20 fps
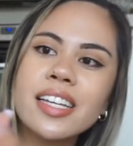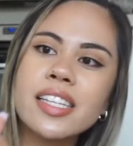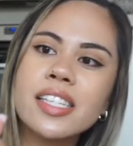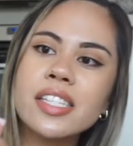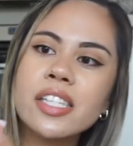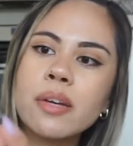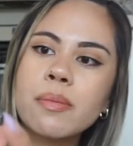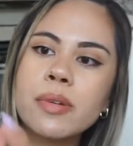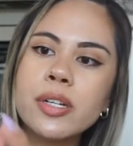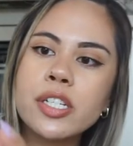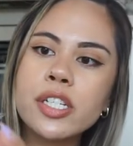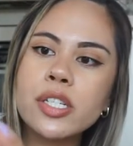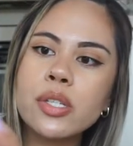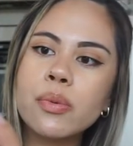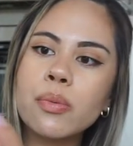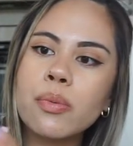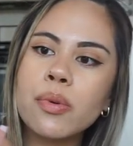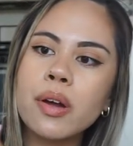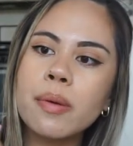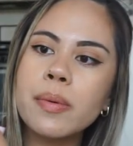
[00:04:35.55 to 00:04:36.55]
So I'm gonna
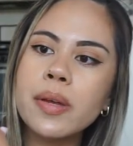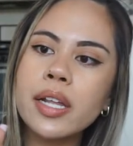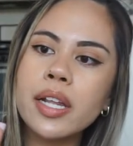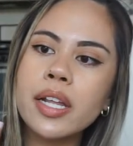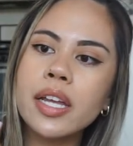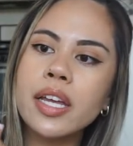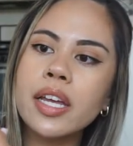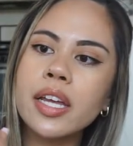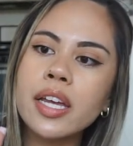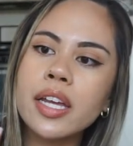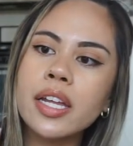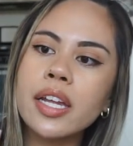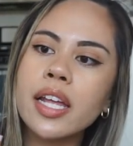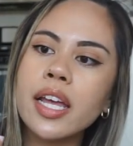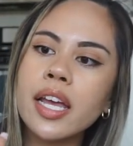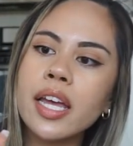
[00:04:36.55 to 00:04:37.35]
just rub it in,